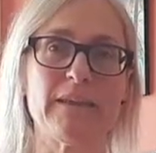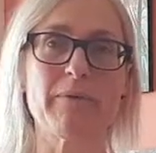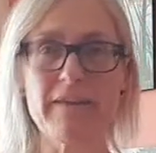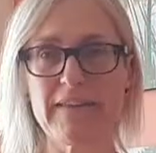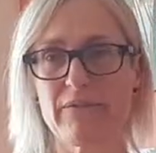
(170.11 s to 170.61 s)
They
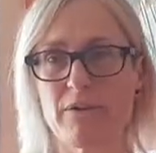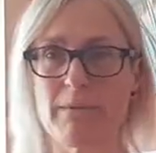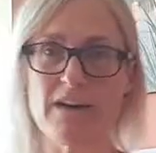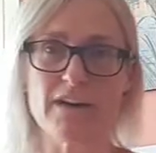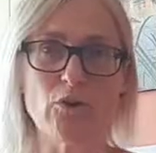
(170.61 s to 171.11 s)
were either given a
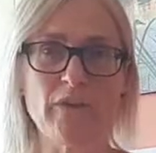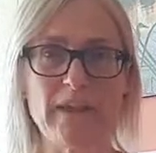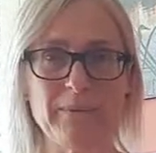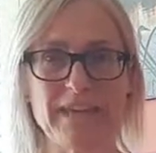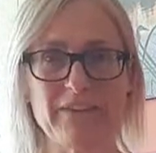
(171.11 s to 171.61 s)
mug or
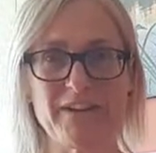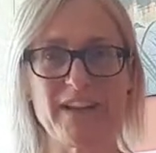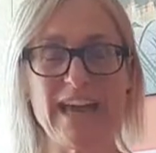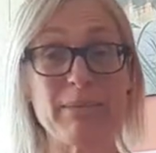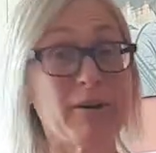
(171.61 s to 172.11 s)
they were given
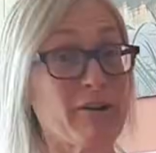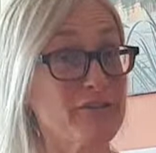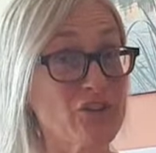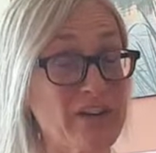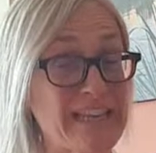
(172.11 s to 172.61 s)
a bar of
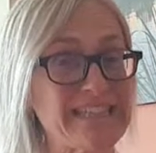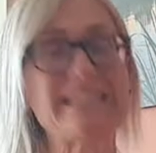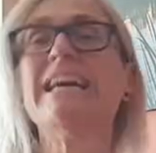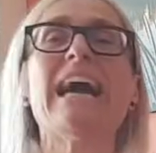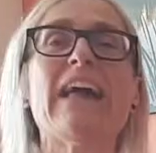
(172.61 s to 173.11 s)
chocolate.
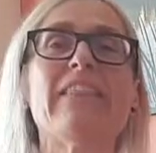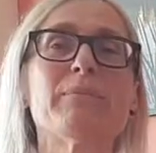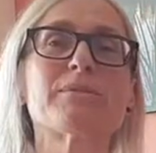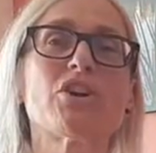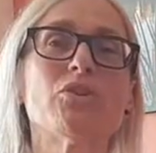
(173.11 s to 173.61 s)
And
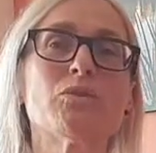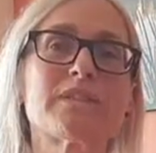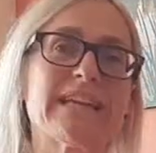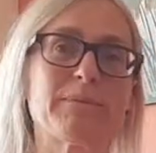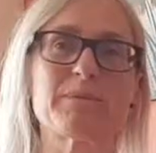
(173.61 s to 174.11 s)
they were told
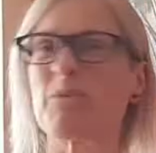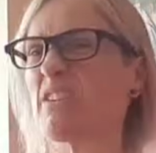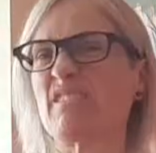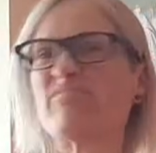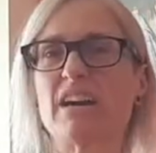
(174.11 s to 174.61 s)
that it was
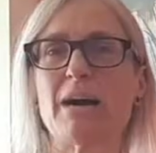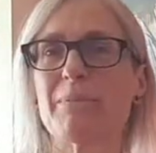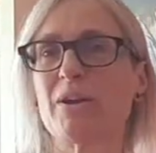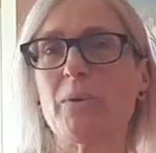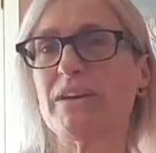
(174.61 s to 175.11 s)
worth a
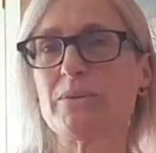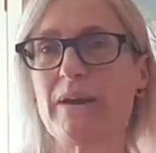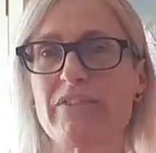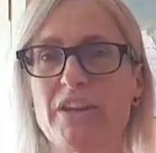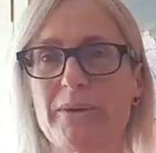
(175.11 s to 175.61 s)
couple of quid,
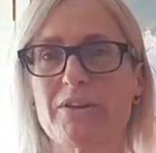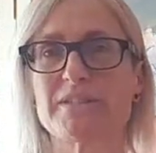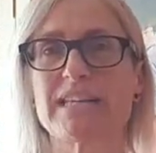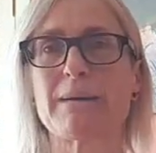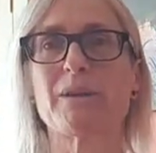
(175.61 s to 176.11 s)
whatever, it
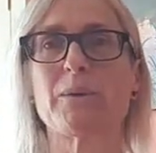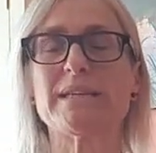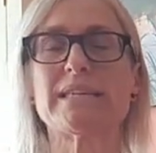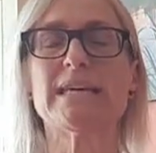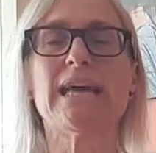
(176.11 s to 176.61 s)
cost a couple of
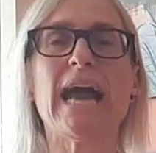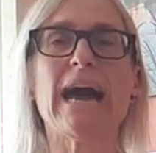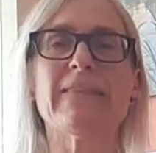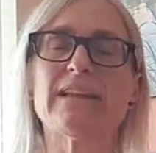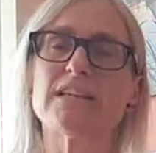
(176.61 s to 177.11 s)
quid.
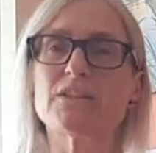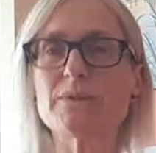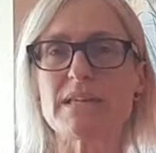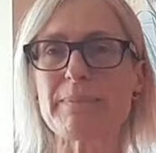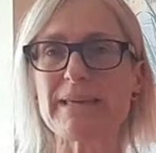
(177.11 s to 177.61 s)
And then as soon
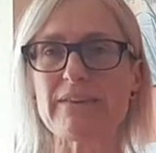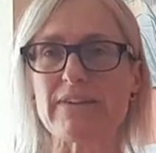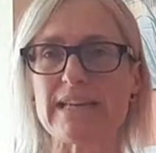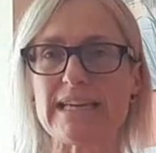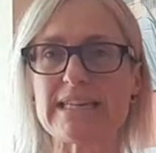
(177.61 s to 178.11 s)
as they'd been
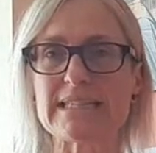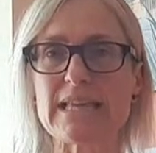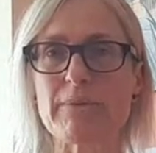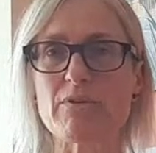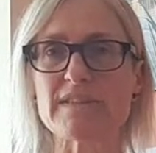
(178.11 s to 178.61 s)
given it,
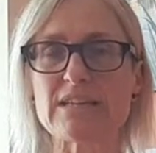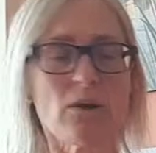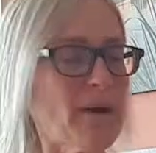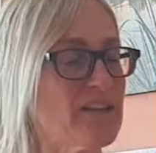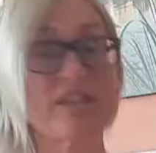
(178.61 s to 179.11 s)
they were said,
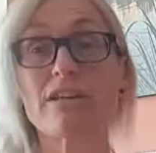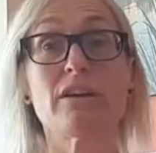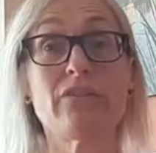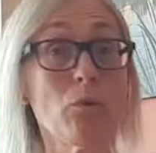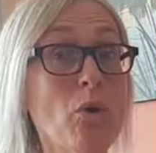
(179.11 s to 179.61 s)
oh,
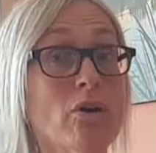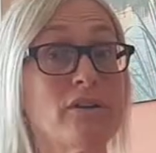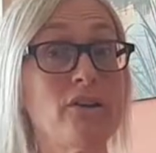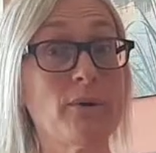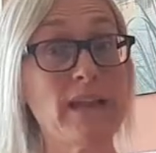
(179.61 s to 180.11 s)
actually, if you
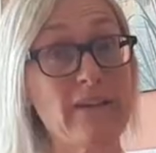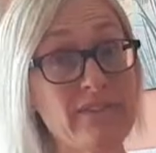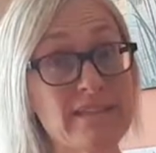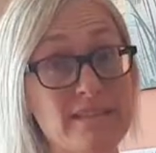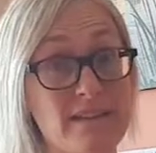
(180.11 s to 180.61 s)
want, you can have
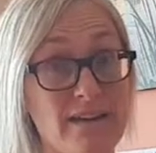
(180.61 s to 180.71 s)
this.